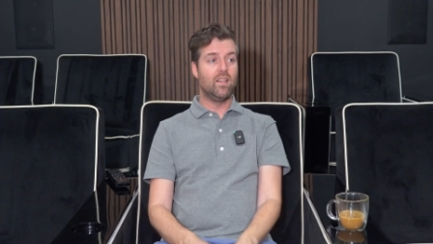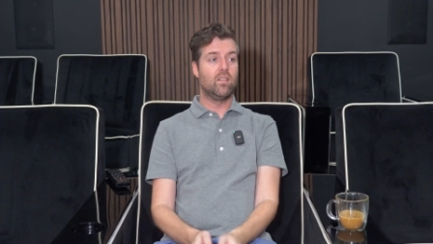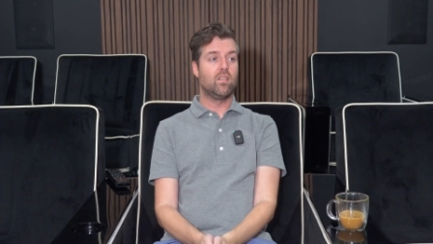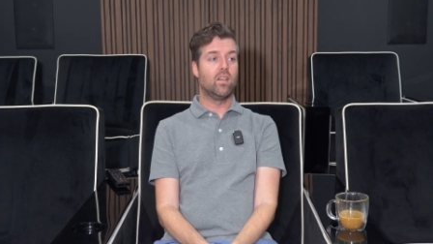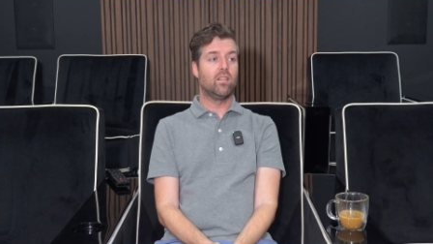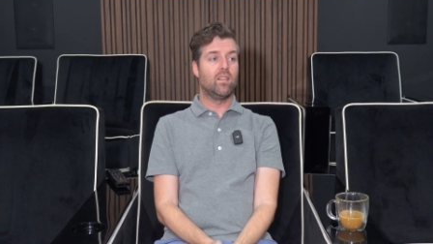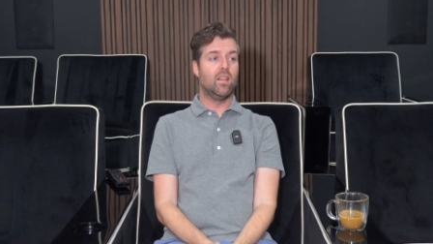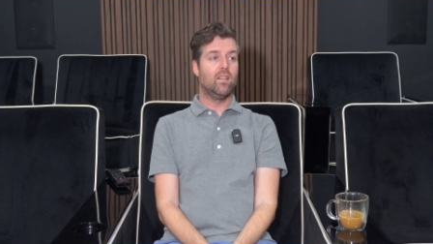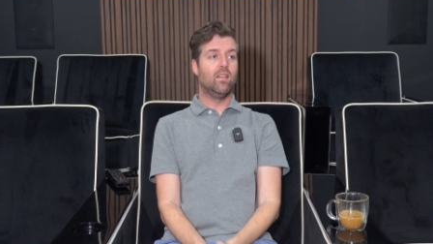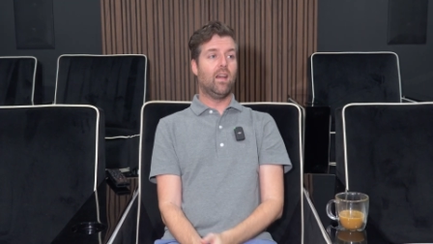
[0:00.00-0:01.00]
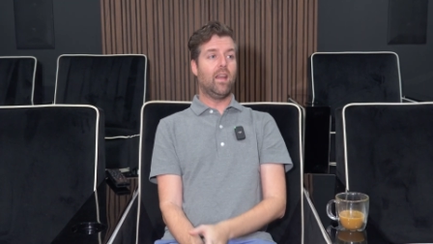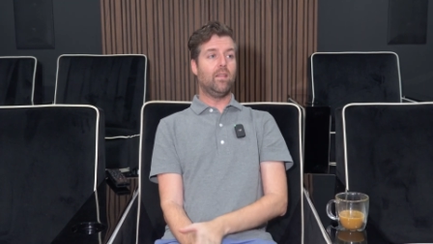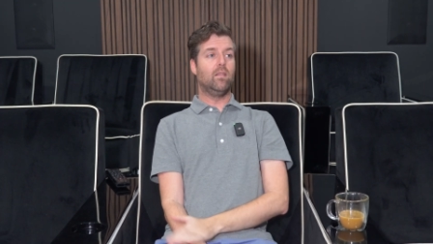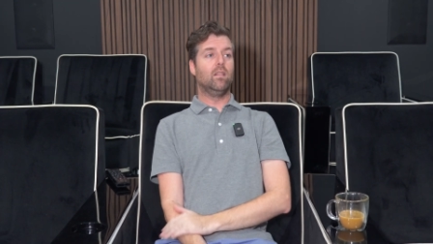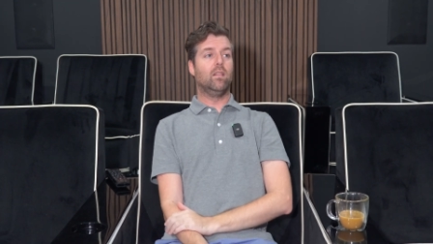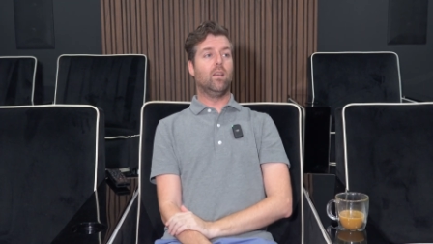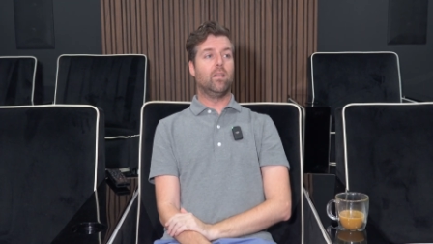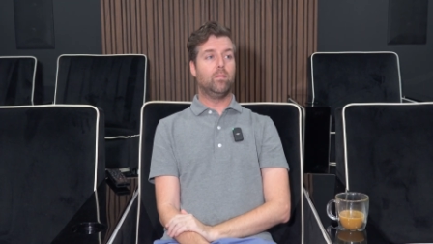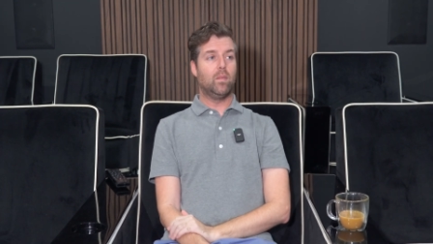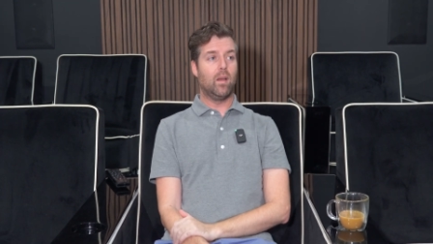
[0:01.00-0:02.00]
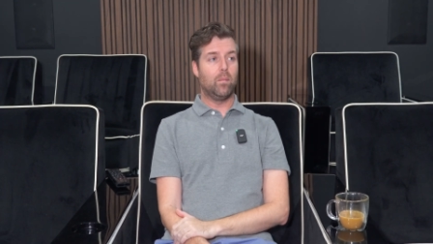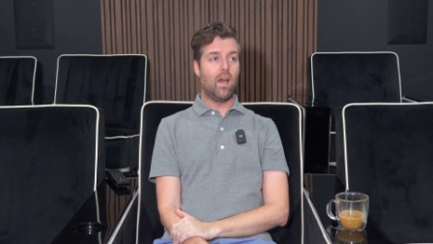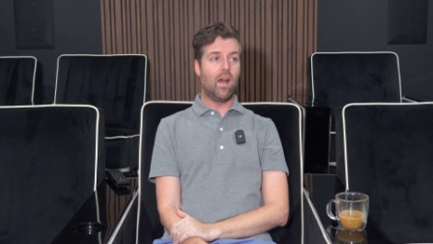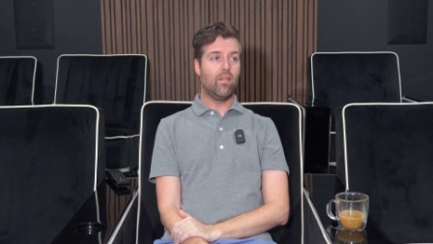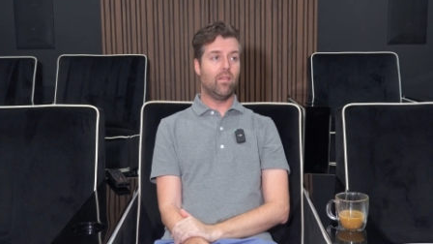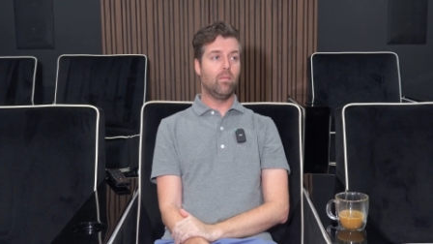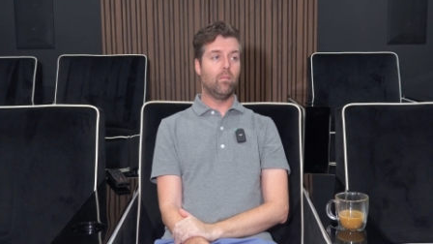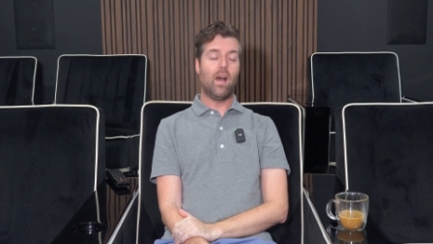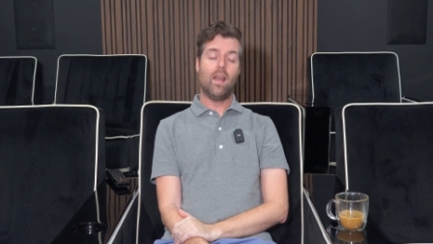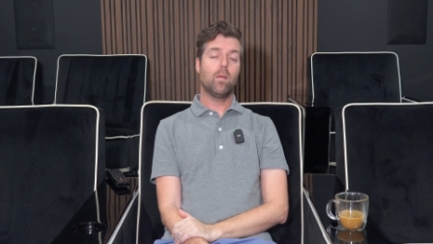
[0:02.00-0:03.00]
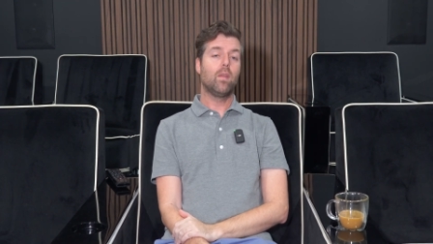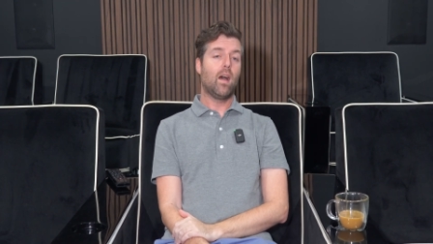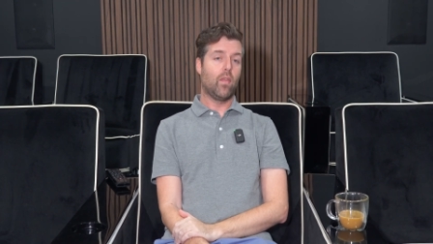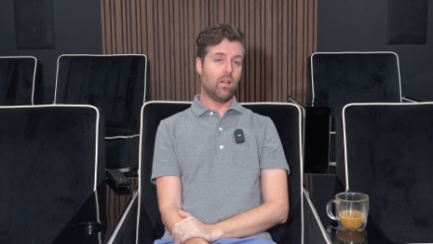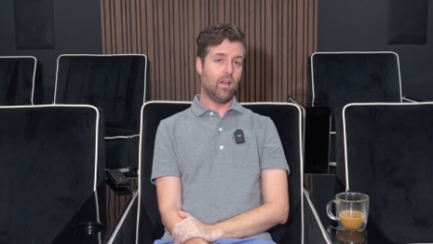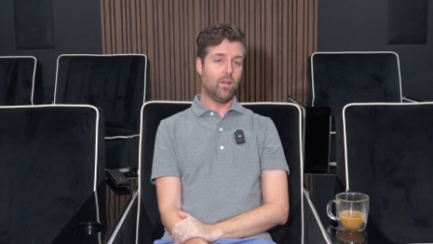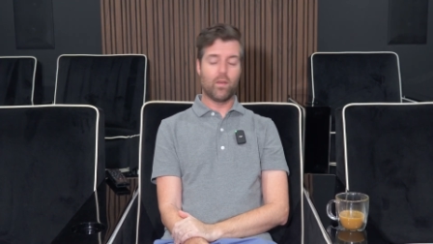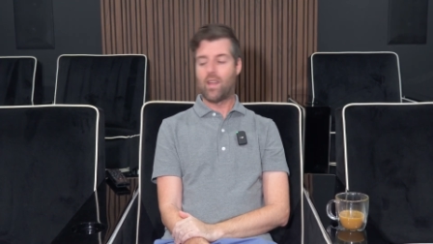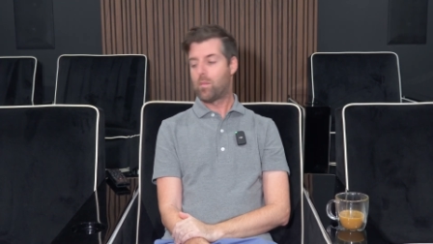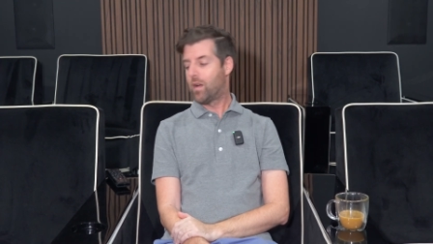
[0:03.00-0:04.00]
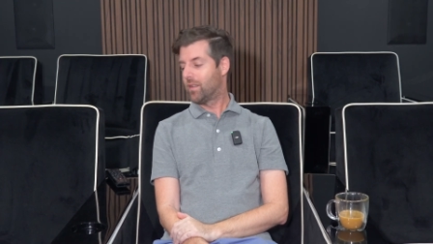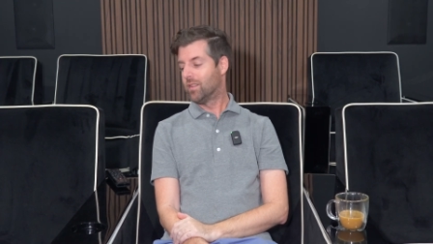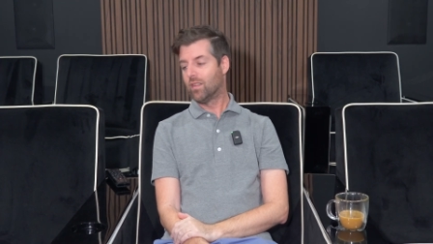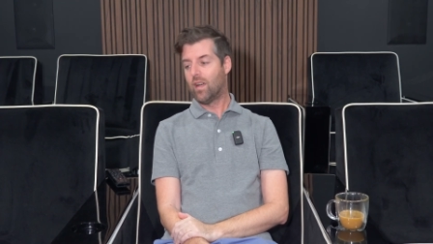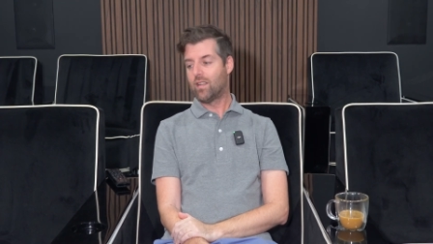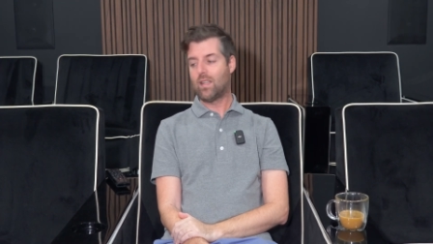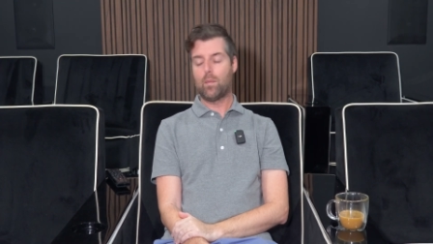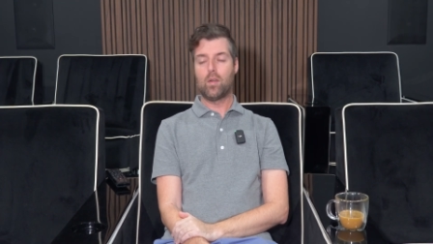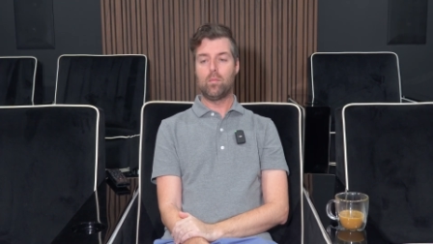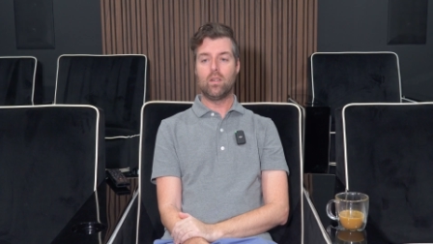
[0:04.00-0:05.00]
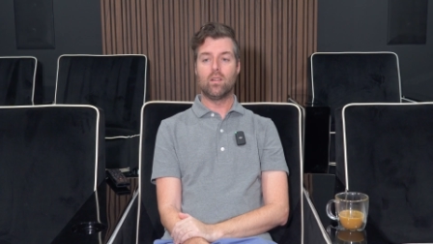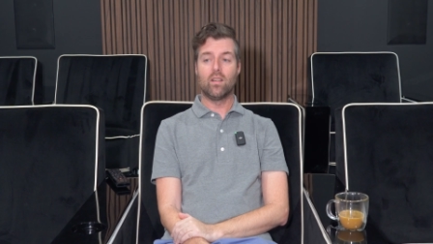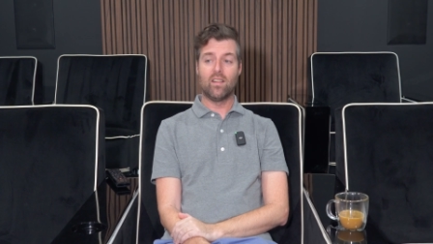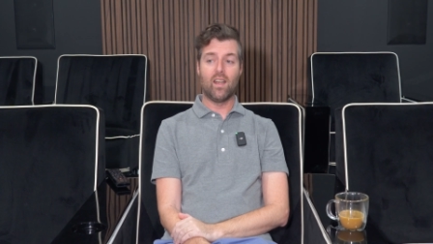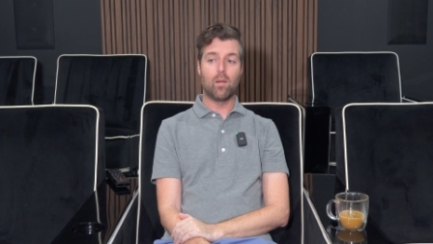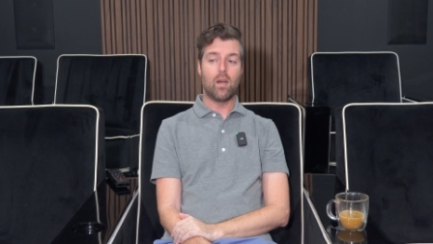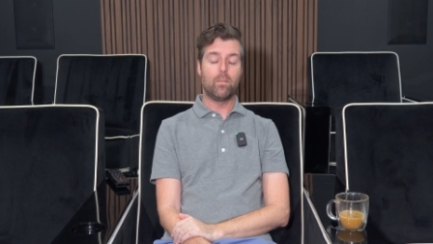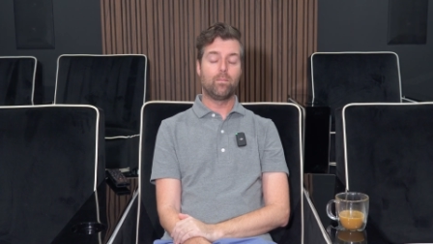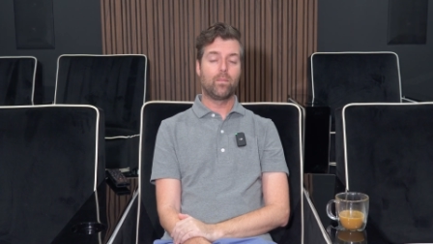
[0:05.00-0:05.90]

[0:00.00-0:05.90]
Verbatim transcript: It's just that I am uh, not, I am not the client for that processor. I just happen to be good at setting them up.